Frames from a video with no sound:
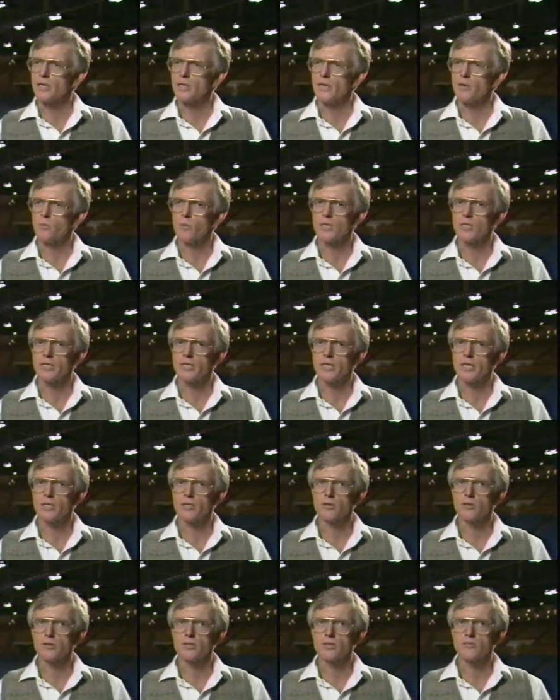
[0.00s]
Uh, they wanted the
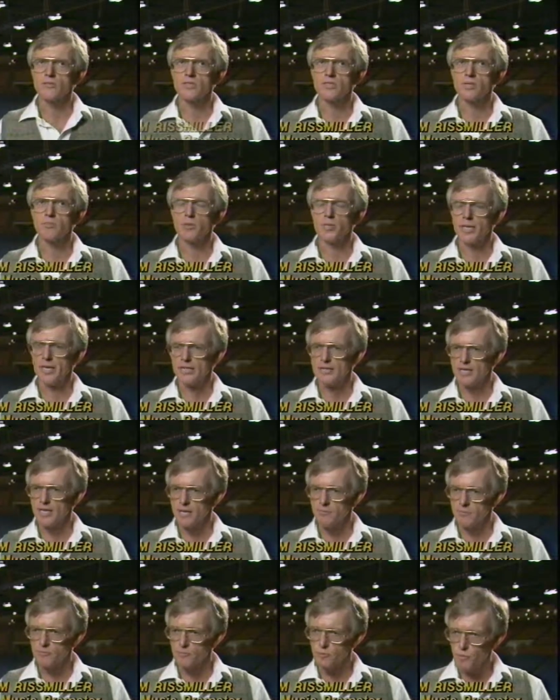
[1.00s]
unheard of sum at that
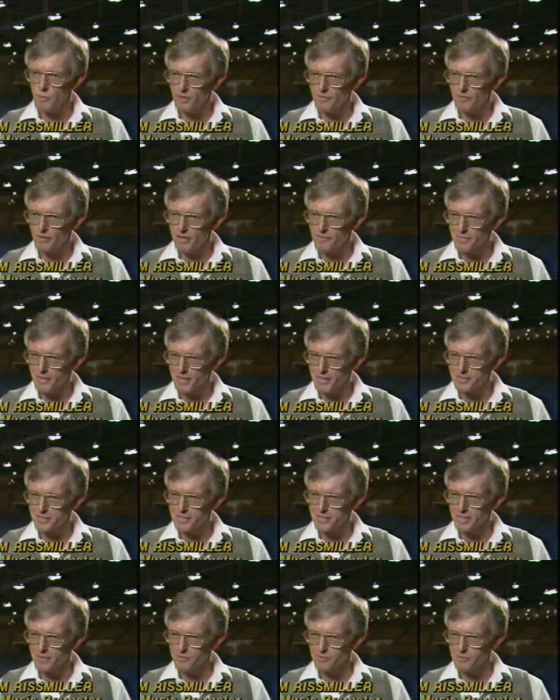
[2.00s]
time of
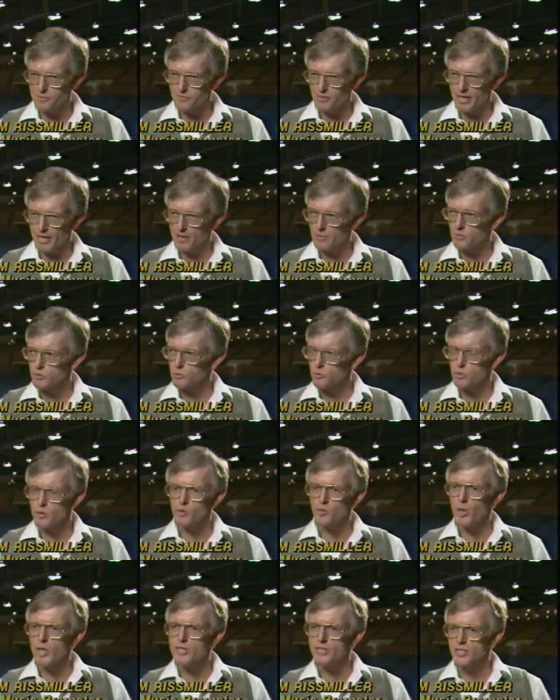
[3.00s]
$25,000 flat, which was
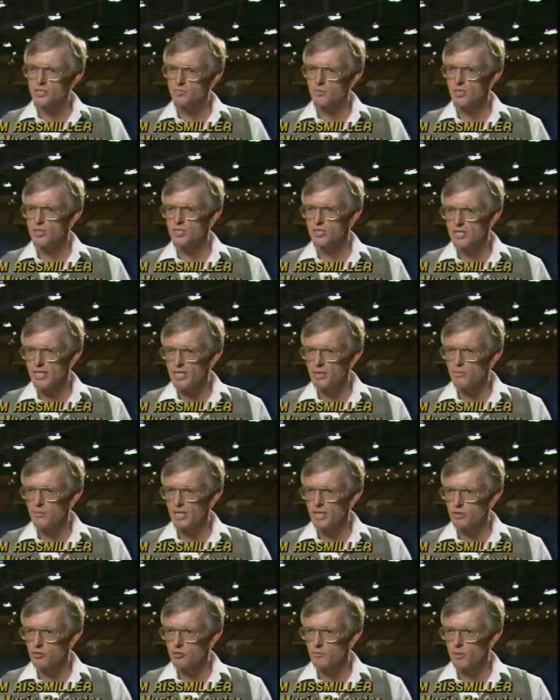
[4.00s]
twice as much as any
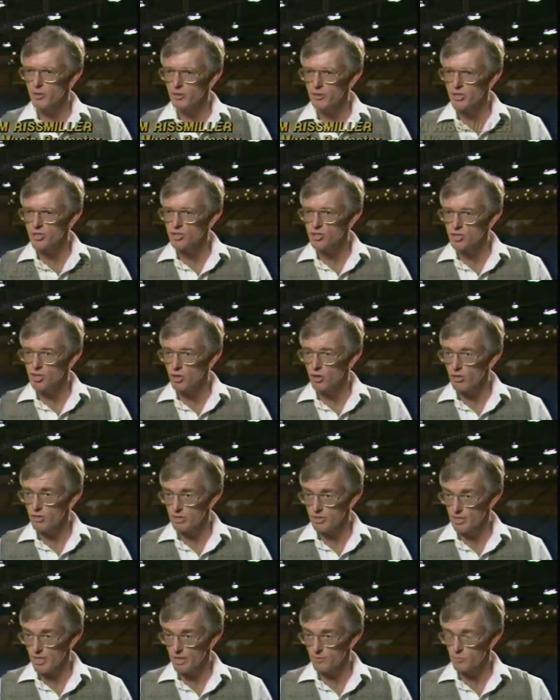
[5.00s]
major American star
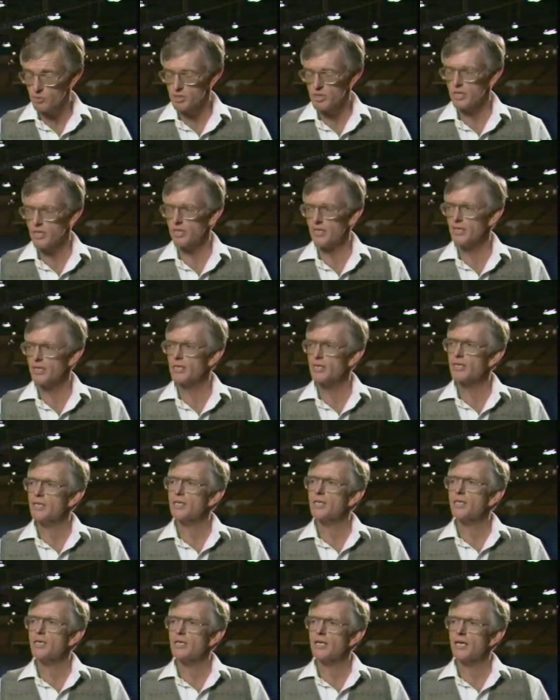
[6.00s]
at the time was getting.
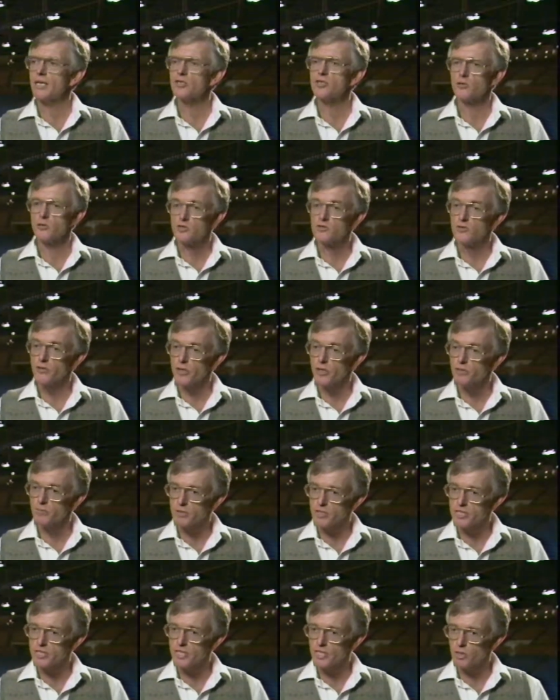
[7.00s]
And so it was very
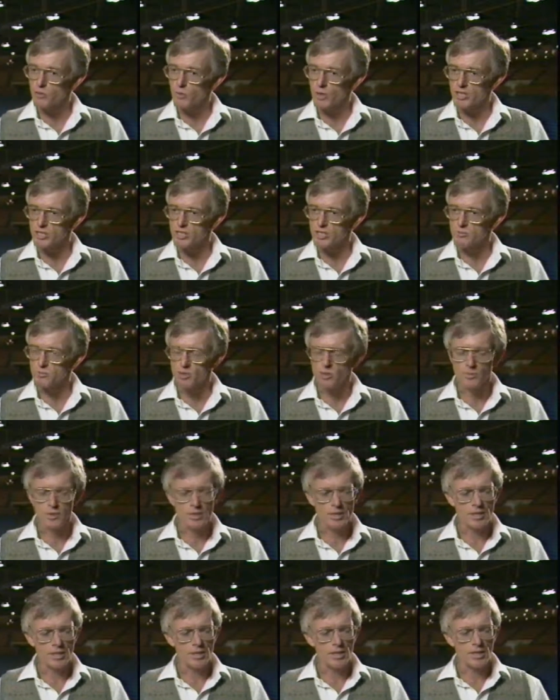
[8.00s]
risky and questionable,
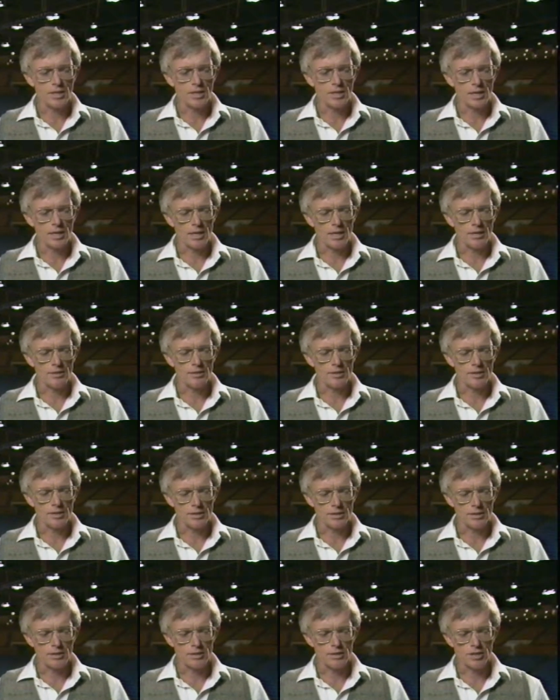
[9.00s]
but uh, the,
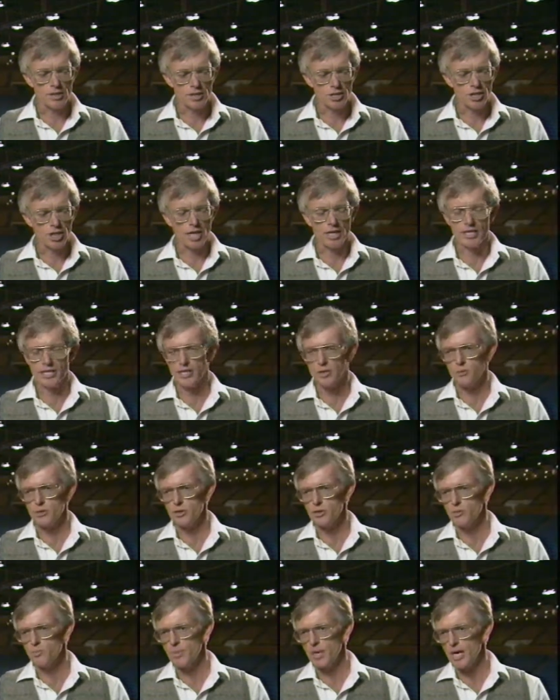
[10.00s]
the disc jockey that
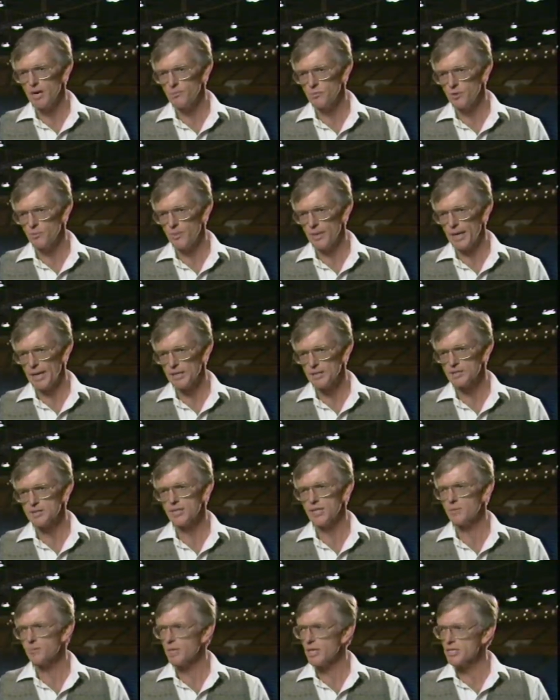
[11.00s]
we knew, Bob
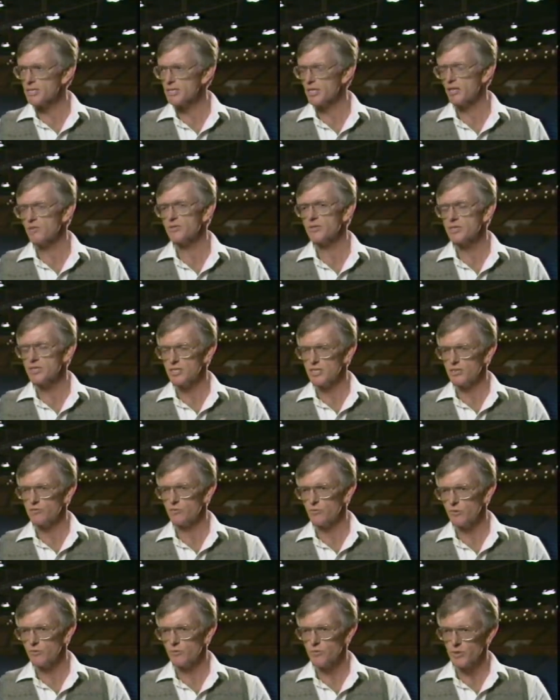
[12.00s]
Eubanks, and myself and
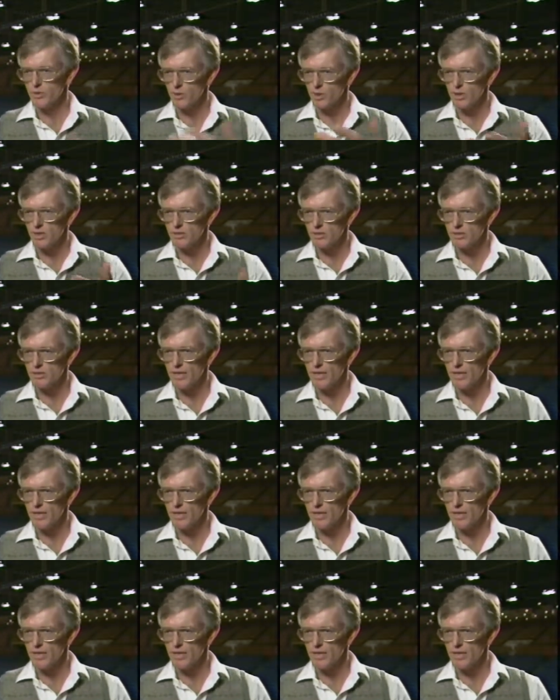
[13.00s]
Steve Wolf, we all